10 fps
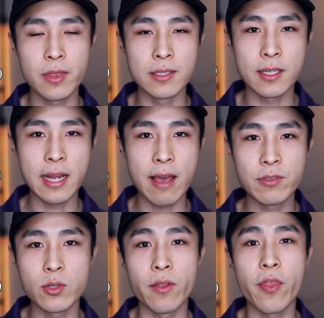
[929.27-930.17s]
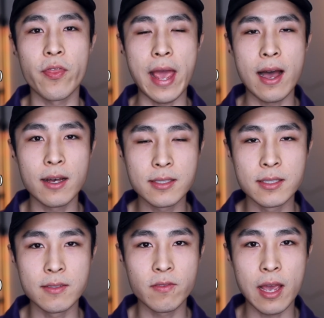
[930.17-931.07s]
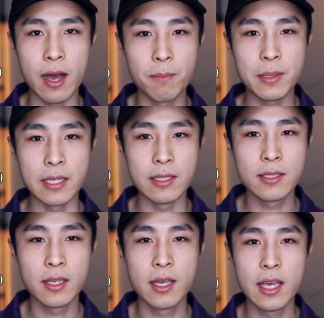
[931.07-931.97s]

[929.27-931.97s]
that's going to have sort of thousands of companies,